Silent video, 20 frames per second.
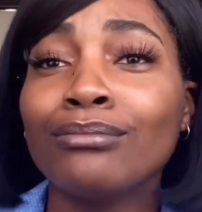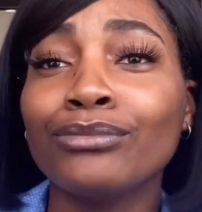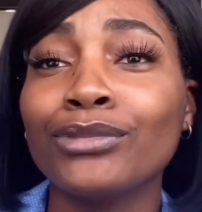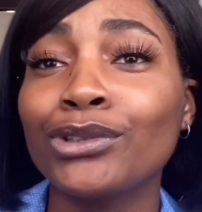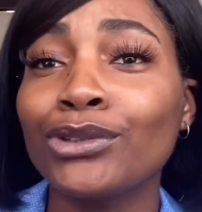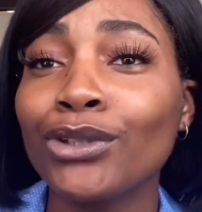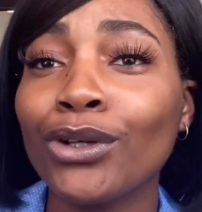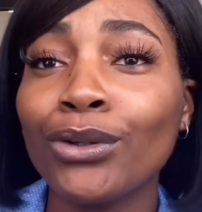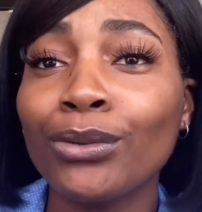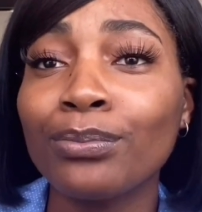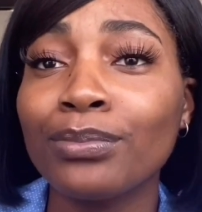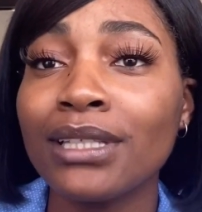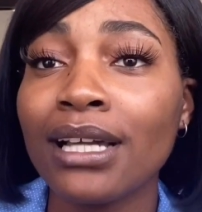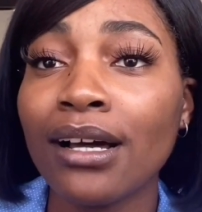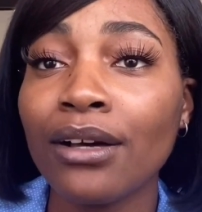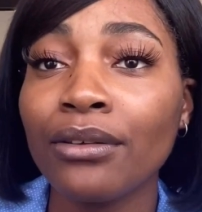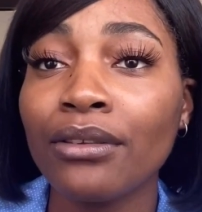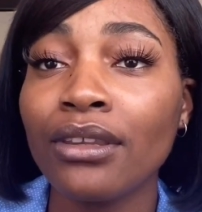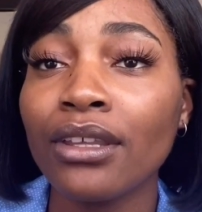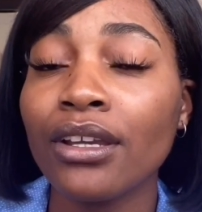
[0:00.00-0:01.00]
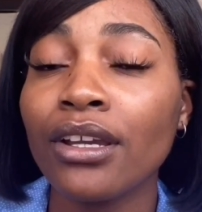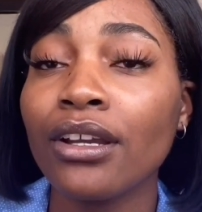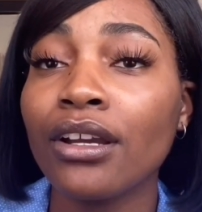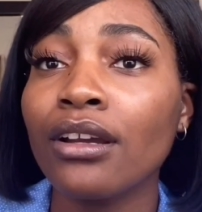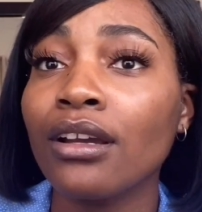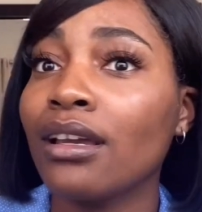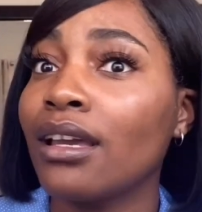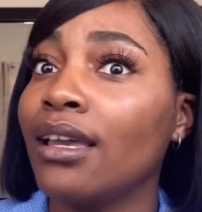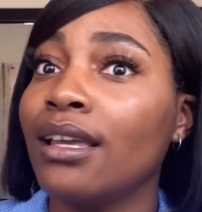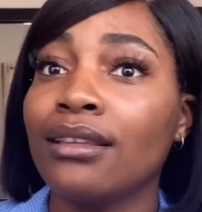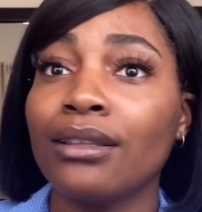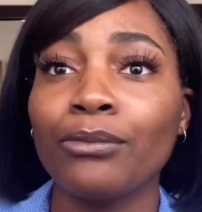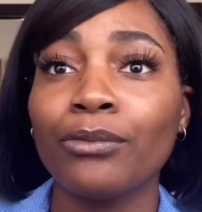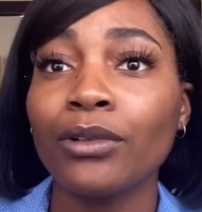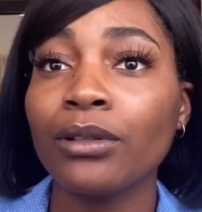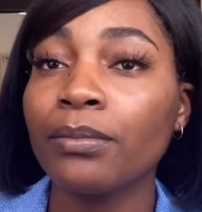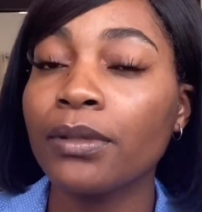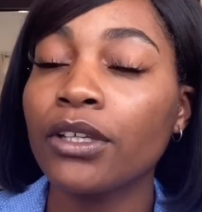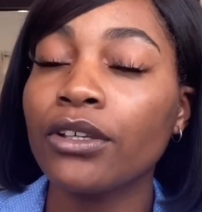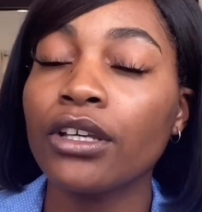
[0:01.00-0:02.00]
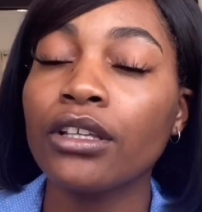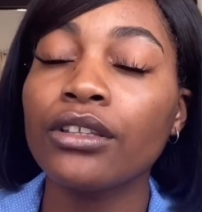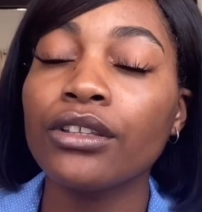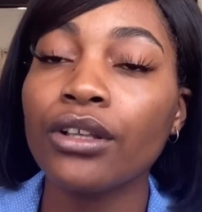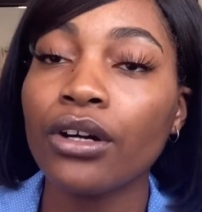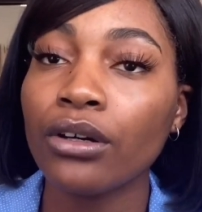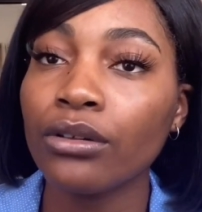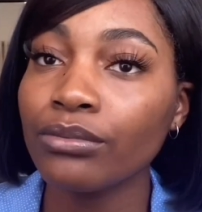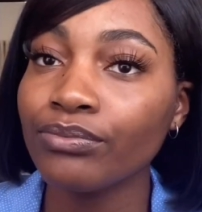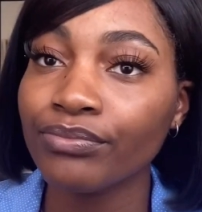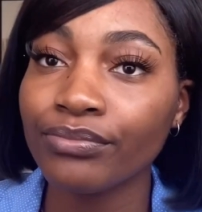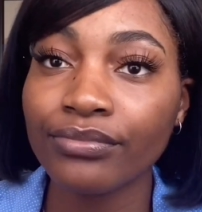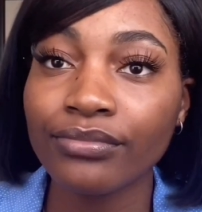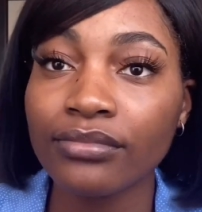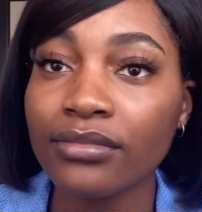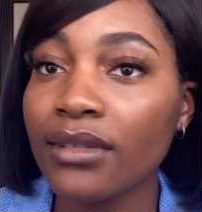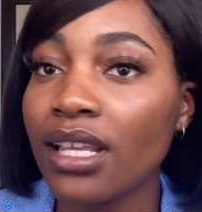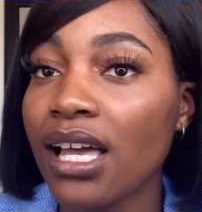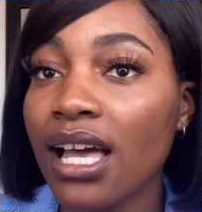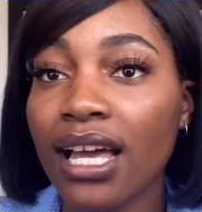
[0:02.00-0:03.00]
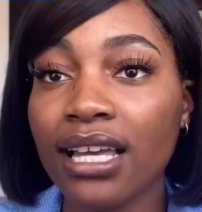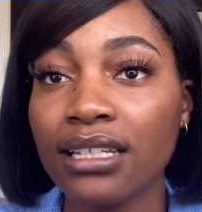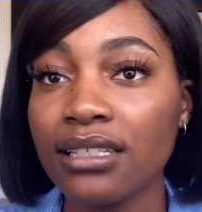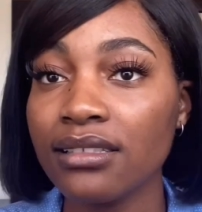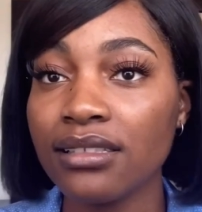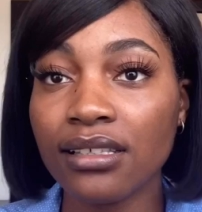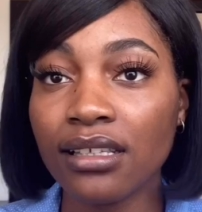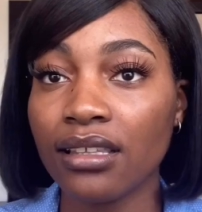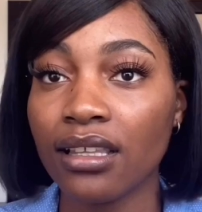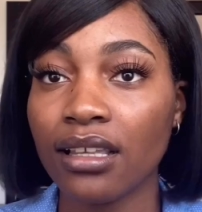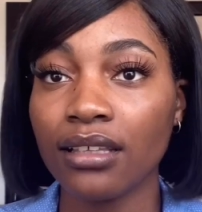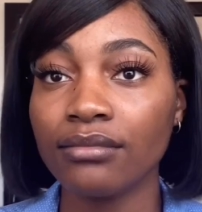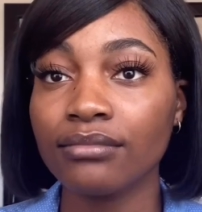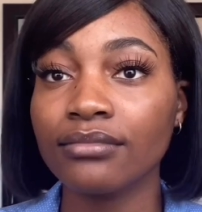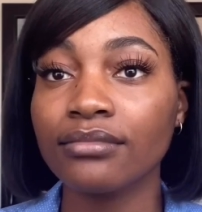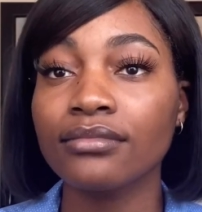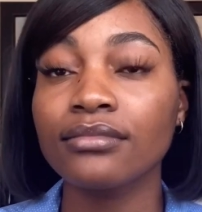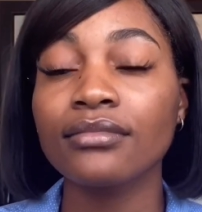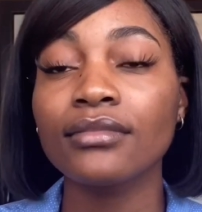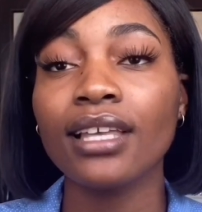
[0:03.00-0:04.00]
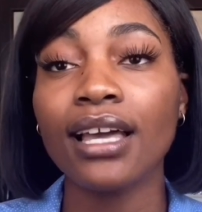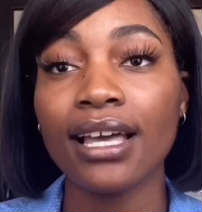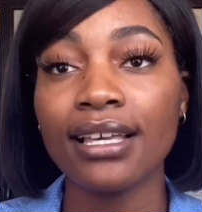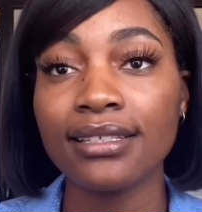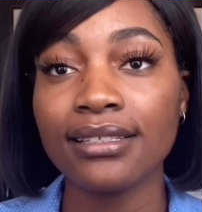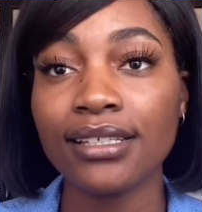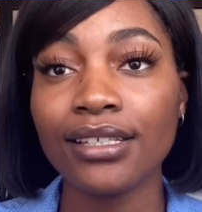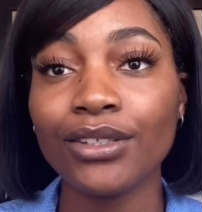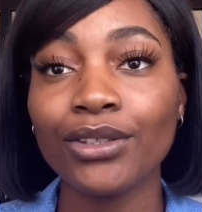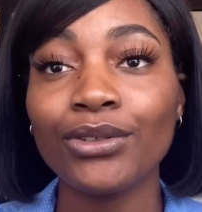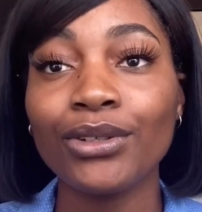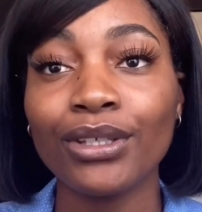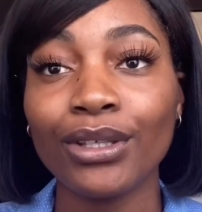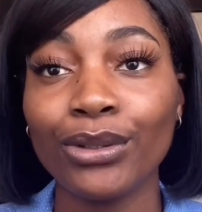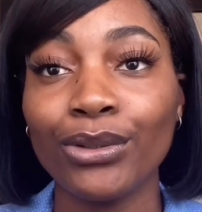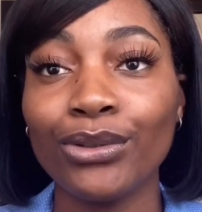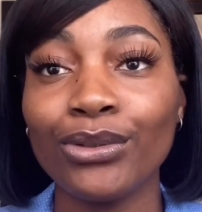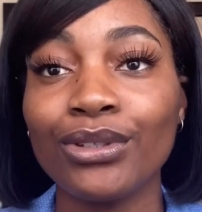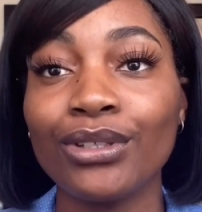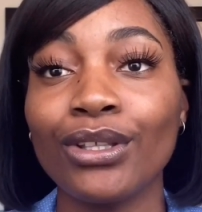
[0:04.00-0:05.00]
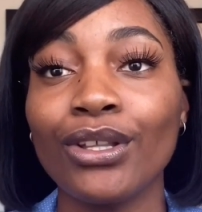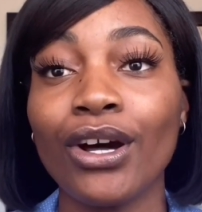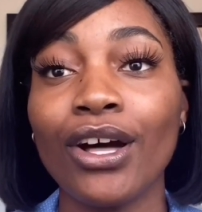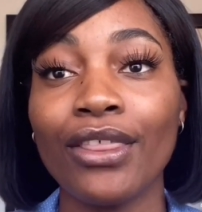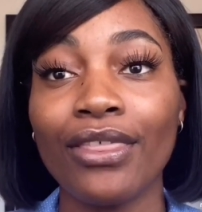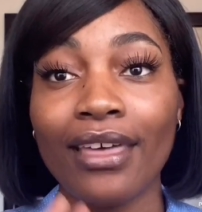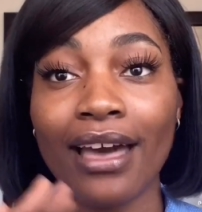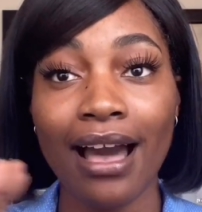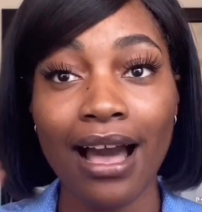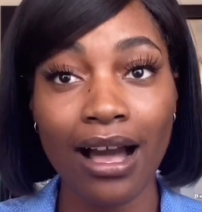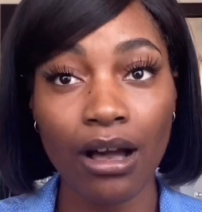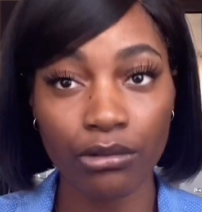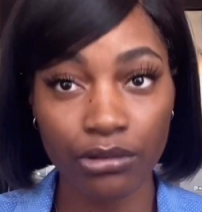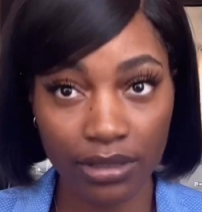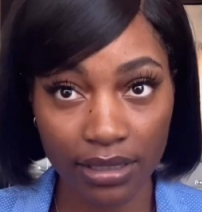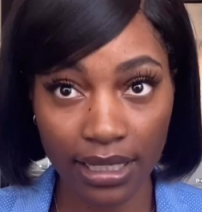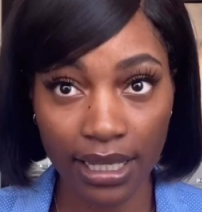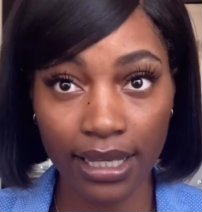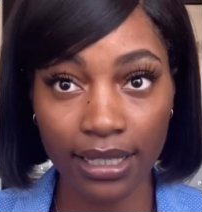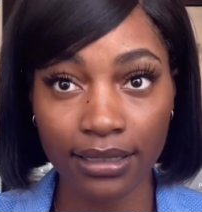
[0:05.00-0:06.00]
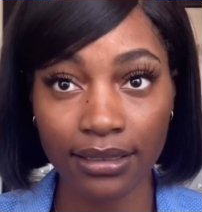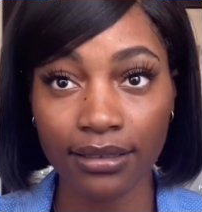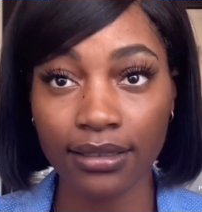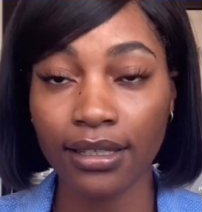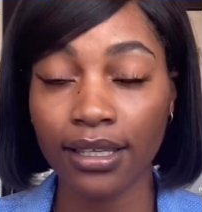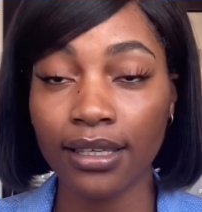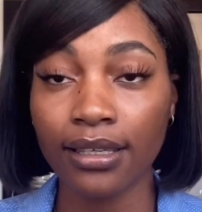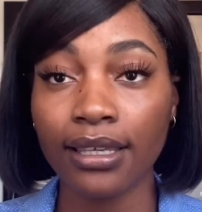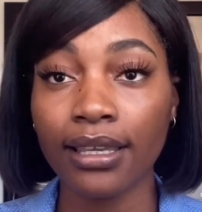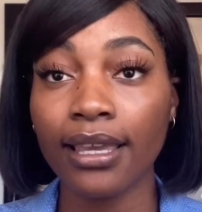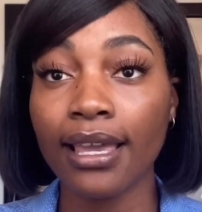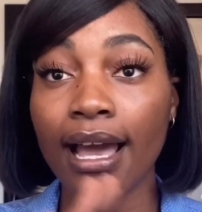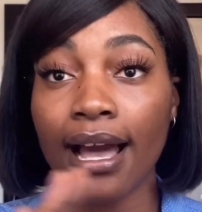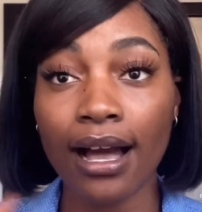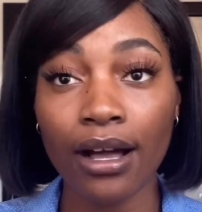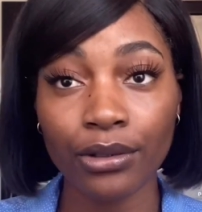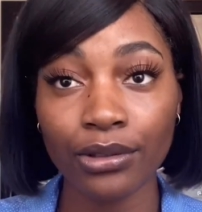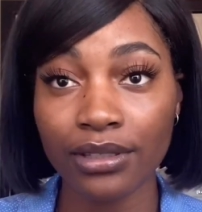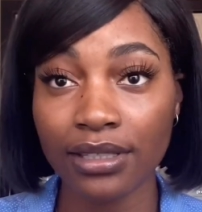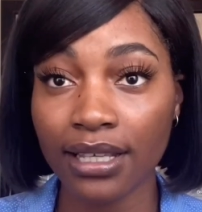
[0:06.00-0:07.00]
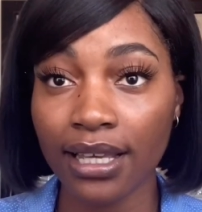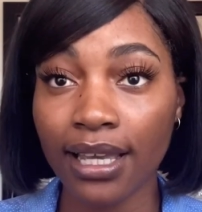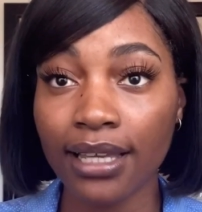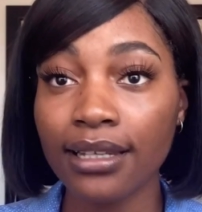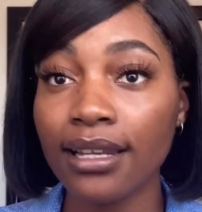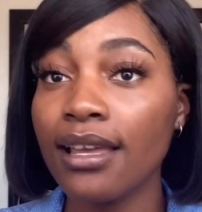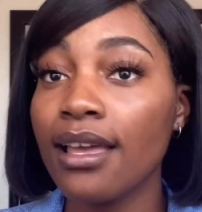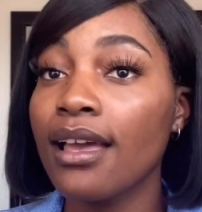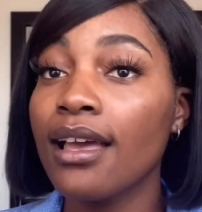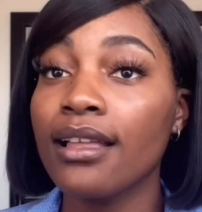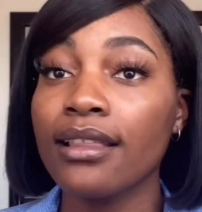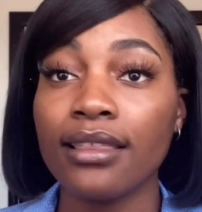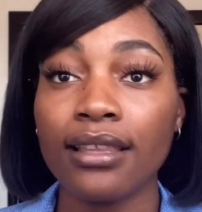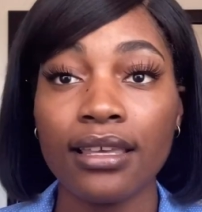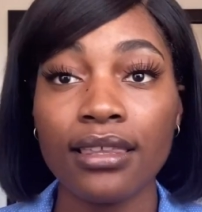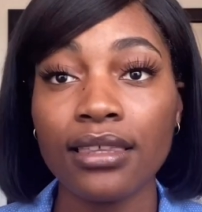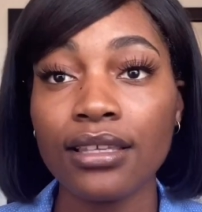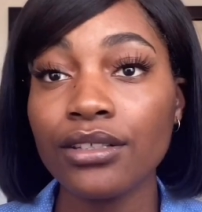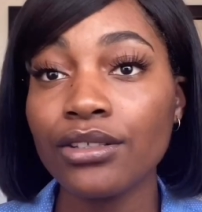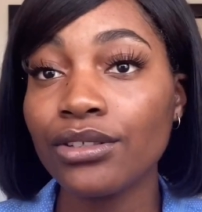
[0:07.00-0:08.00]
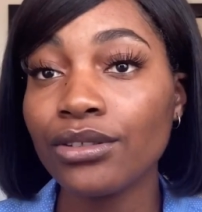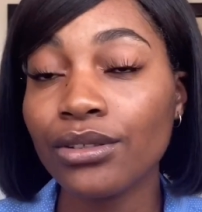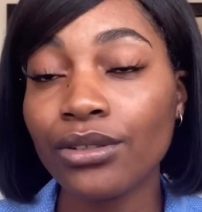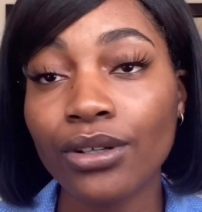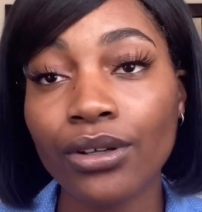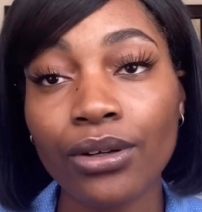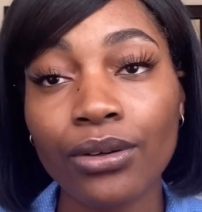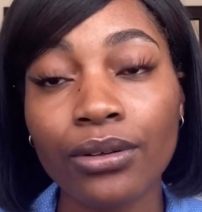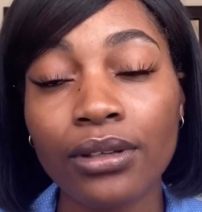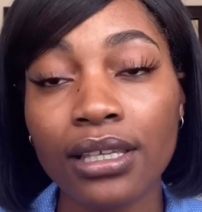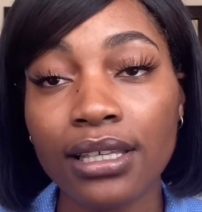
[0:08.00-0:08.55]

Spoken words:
soap down there and we'll be good. No, I didn't say that. I said you can use it on the outside, KK outside. Nothing should go